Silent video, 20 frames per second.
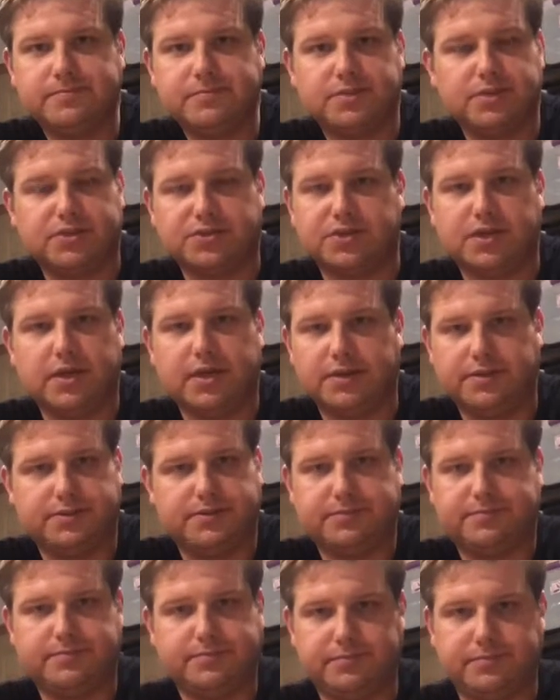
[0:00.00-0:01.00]
Just
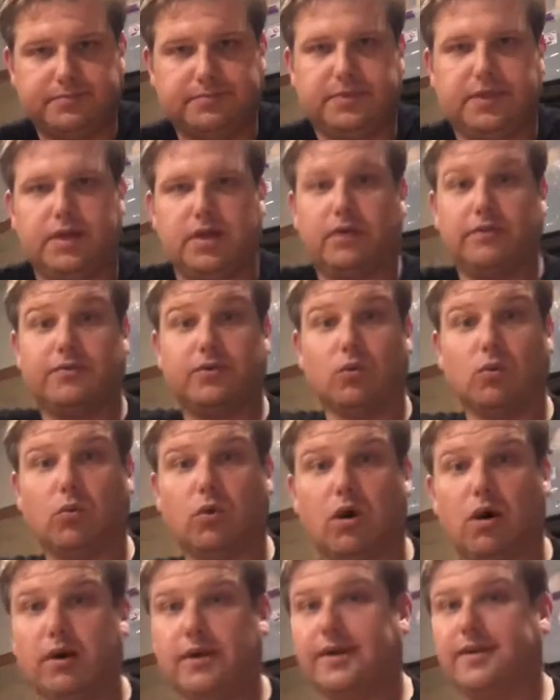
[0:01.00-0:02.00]
because, you know, if you're
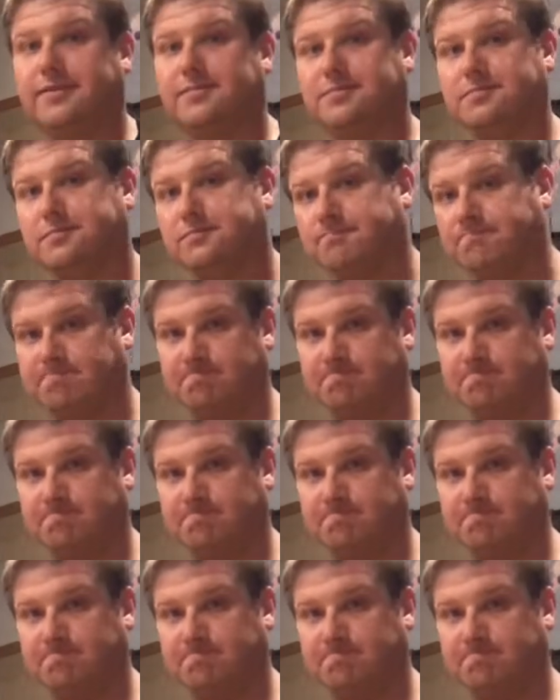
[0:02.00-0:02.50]
walking